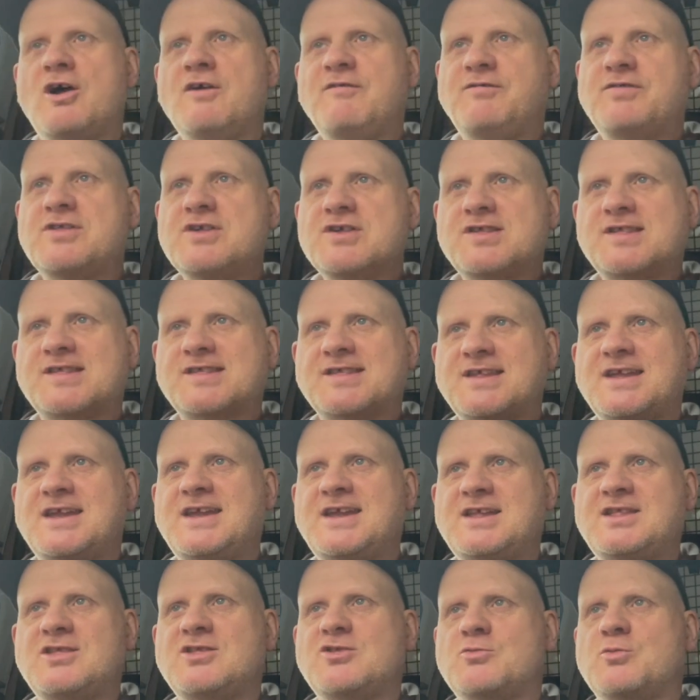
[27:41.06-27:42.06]
of the
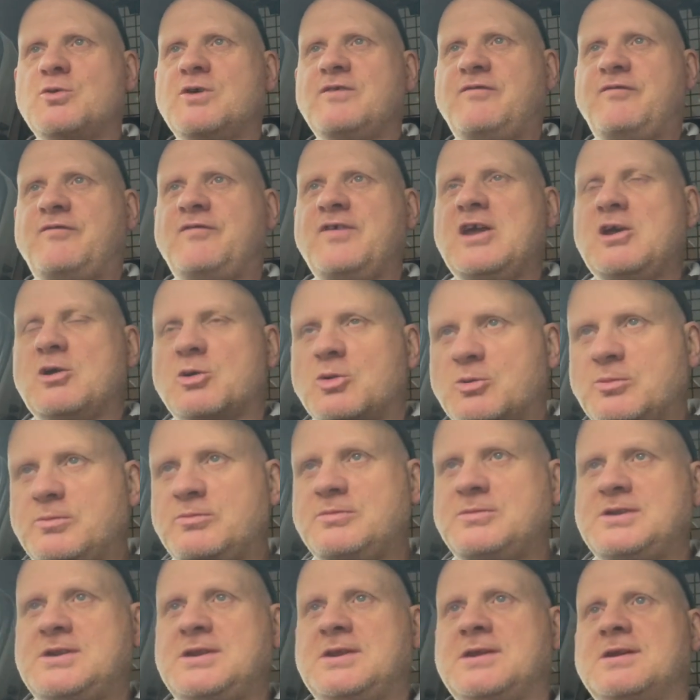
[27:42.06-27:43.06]
scenes were
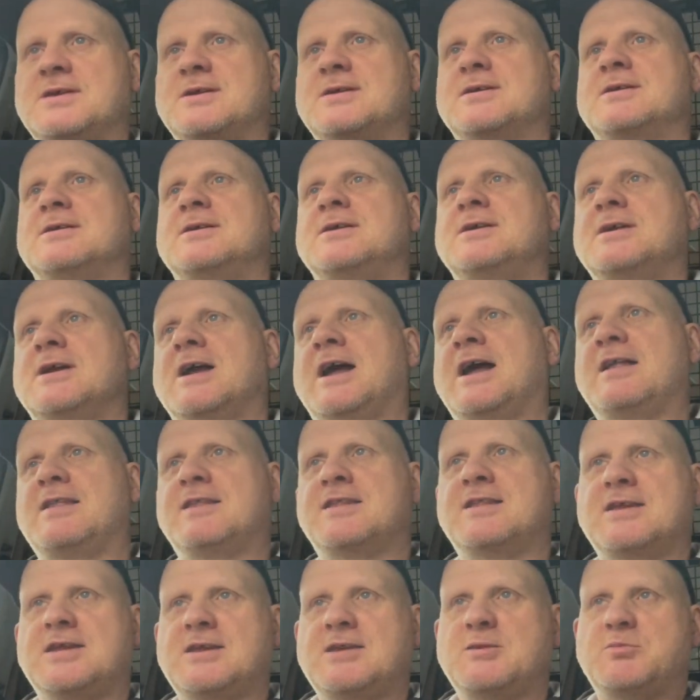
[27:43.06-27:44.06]
filmed at
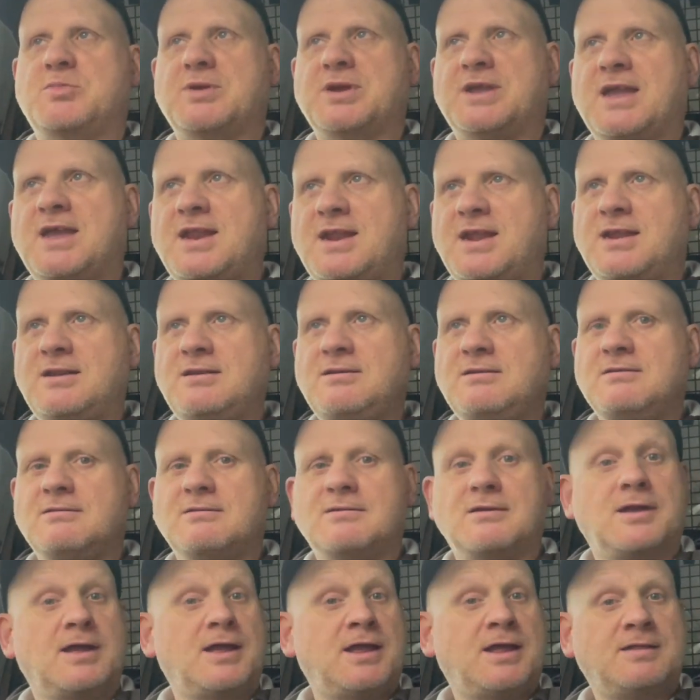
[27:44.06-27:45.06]
the beginning,
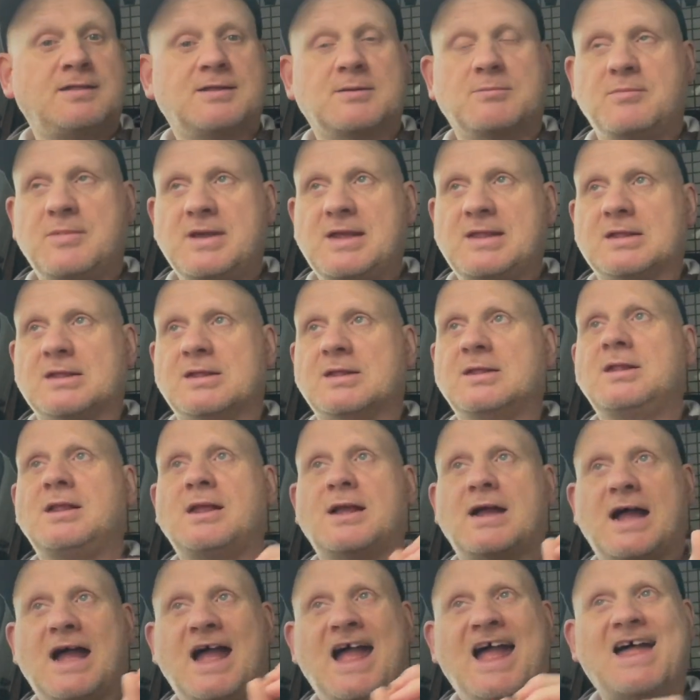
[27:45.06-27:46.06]
in the middle
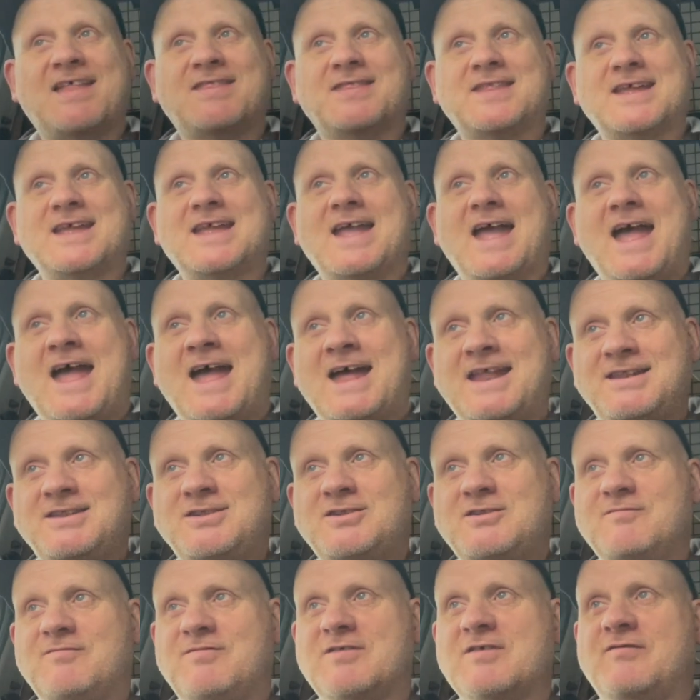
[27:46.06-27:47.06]
and the
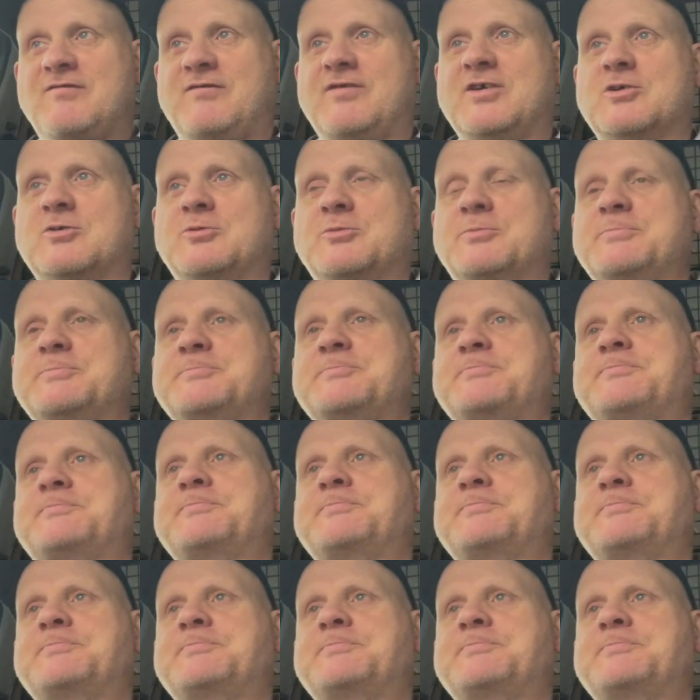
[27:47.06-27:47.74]
end of the film.